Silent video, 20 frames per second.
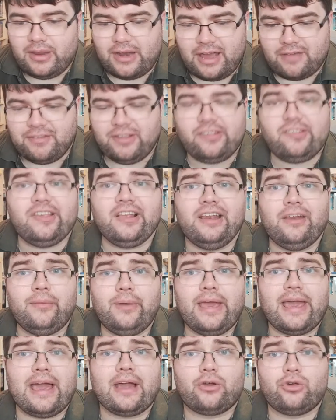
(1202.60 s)
and having silly
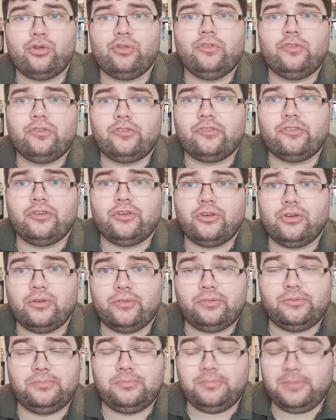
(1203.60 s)
reactions to,
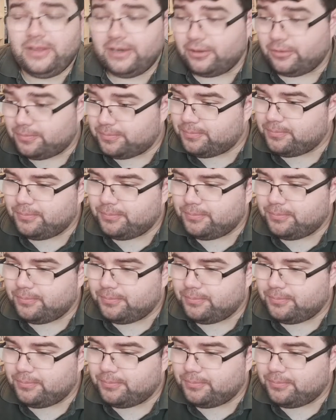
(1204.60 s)
you know,